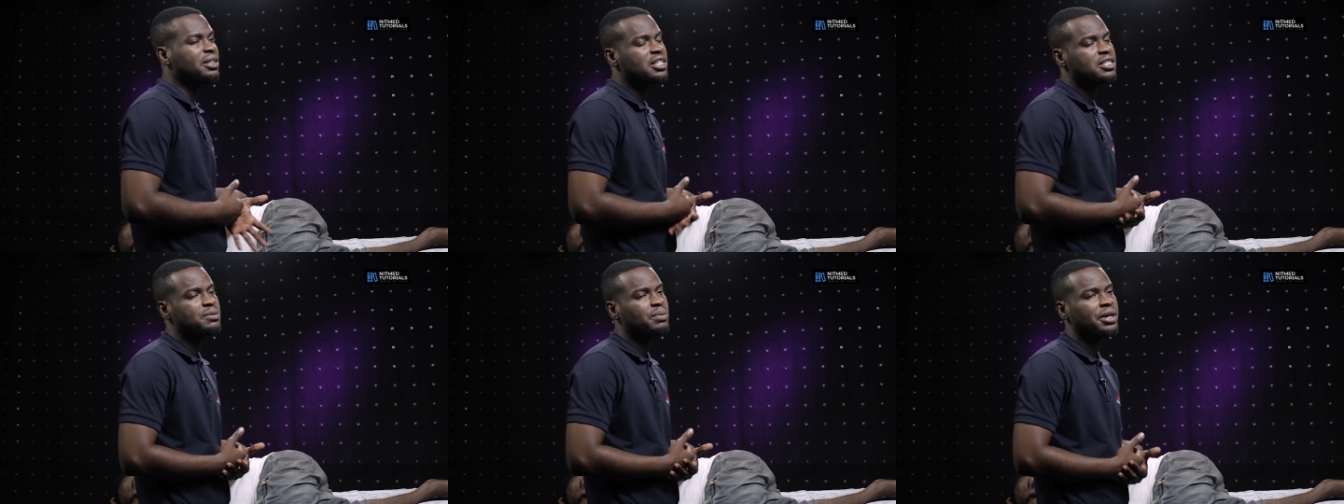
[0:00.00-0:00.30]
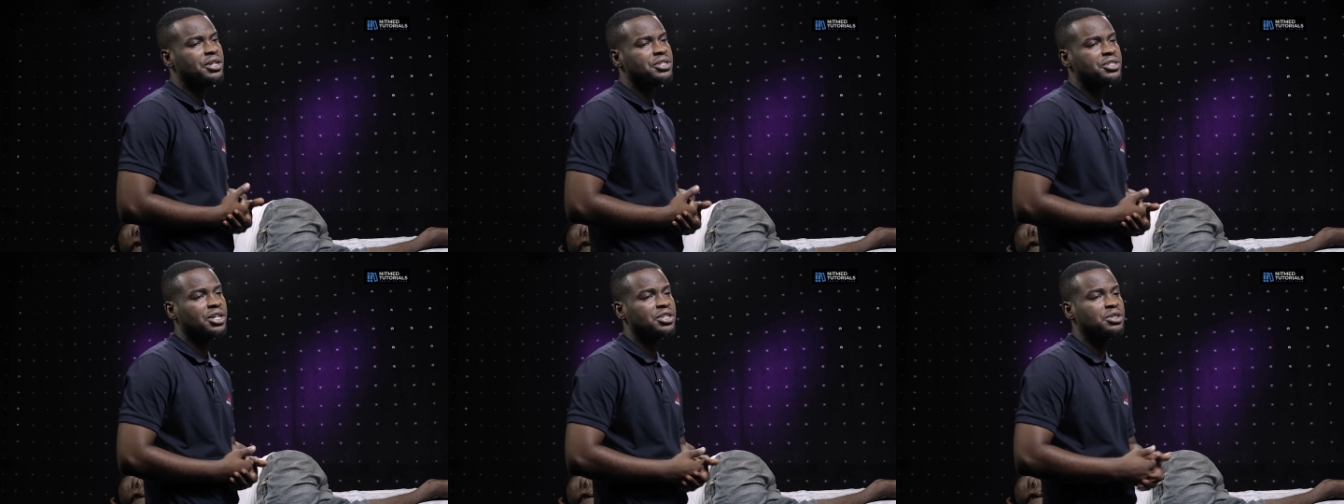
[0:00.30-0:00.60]
this
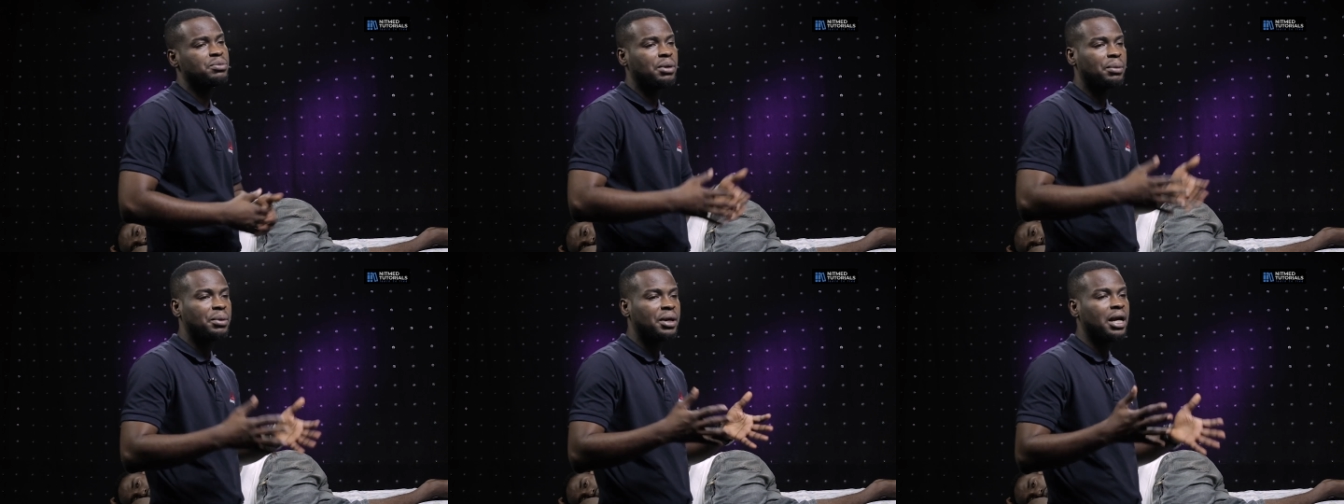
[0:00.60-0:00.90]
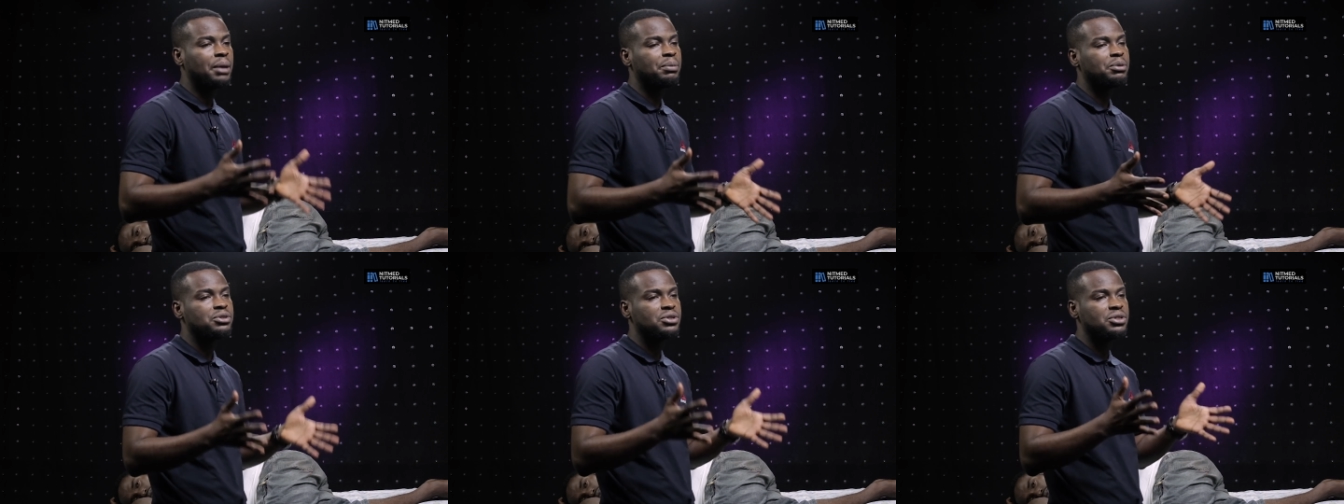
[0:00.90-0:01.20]
patient, you may be
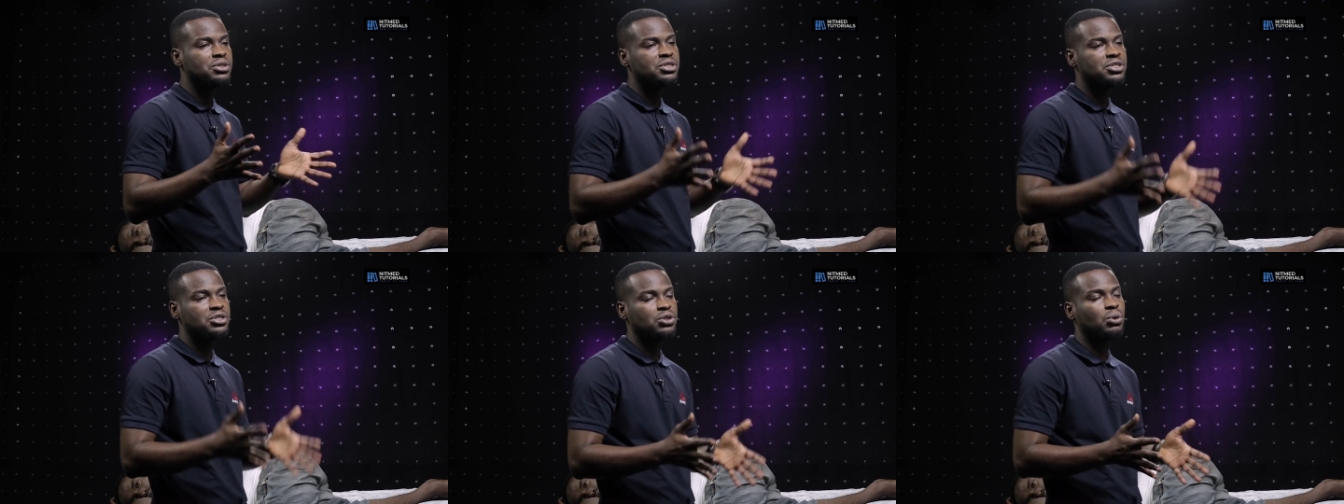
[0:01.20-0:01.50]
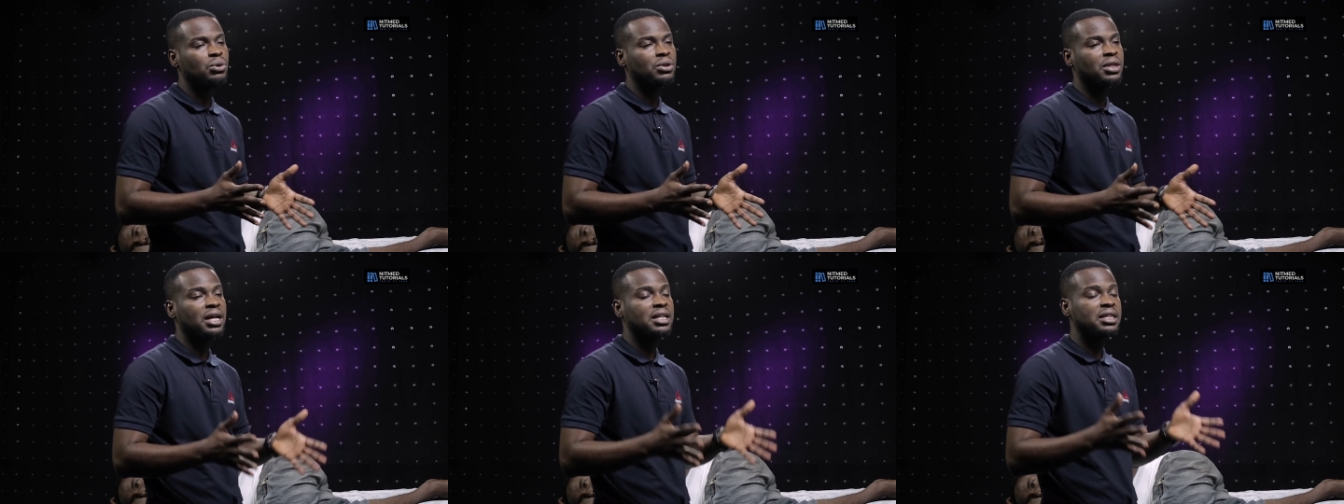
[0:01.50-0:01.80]
able to
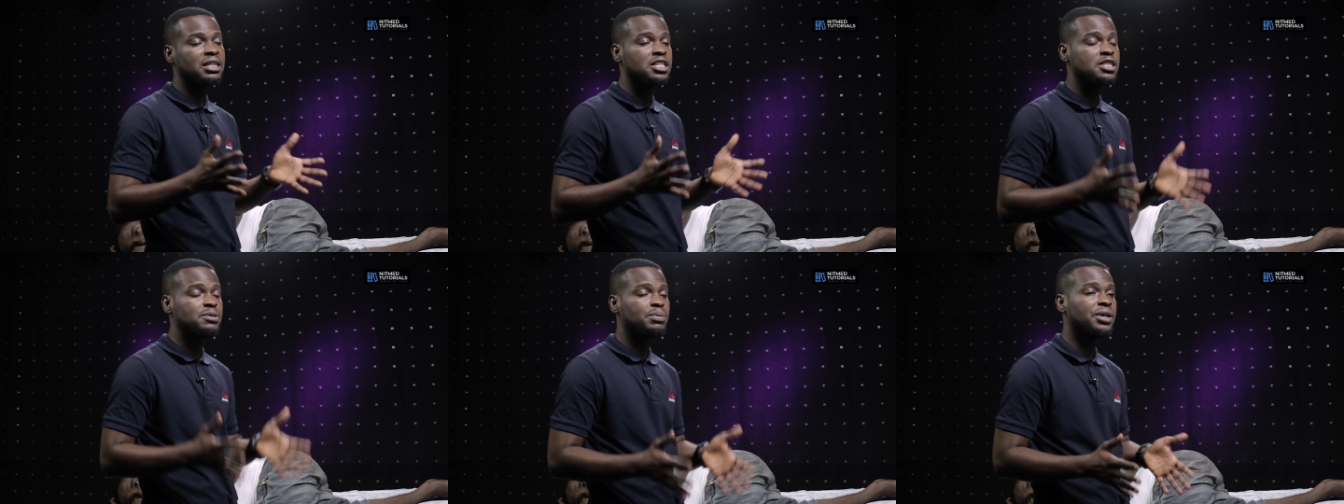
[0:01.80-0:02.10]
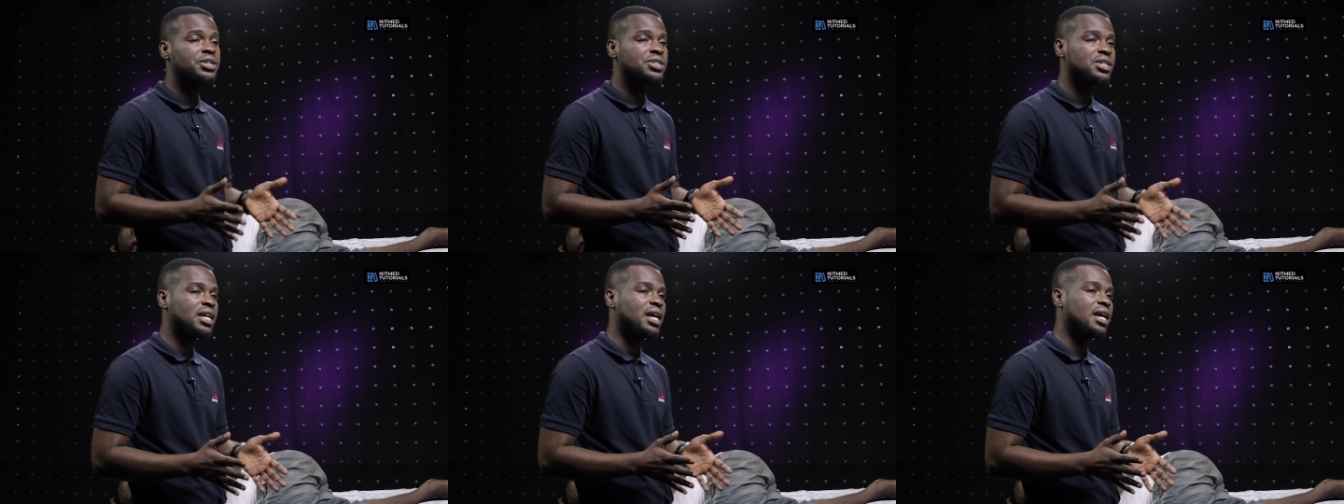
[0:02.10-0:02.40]
show that this
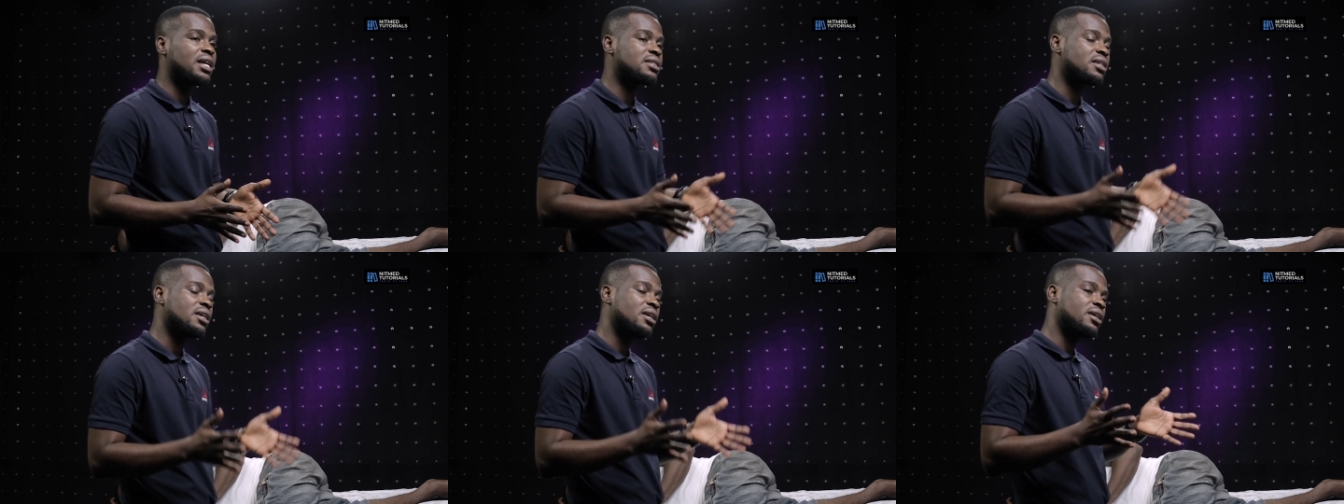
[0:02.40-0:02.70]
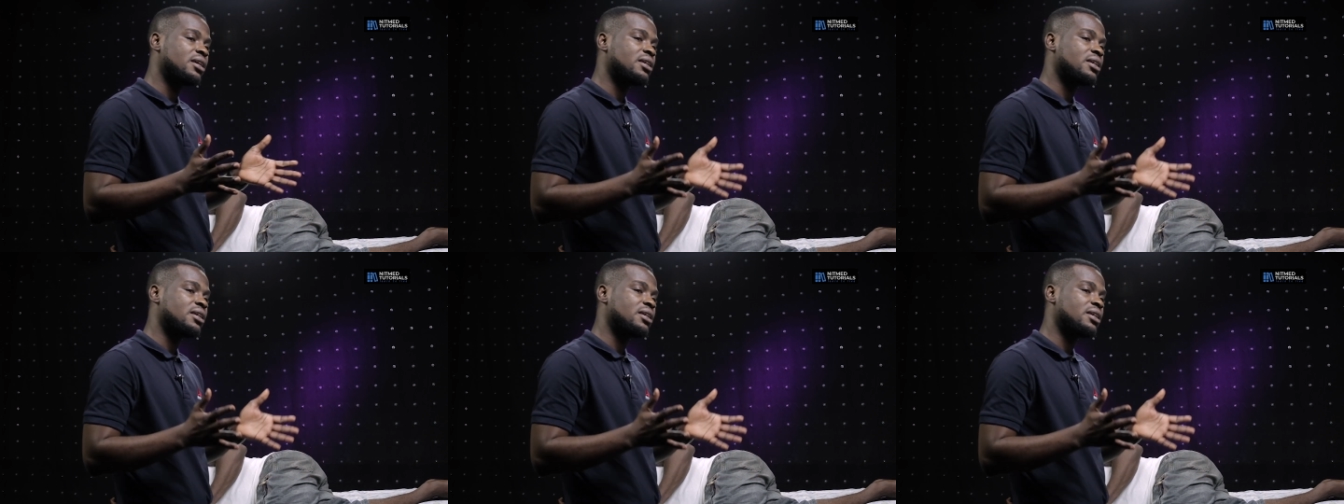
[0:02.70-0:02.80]
patient has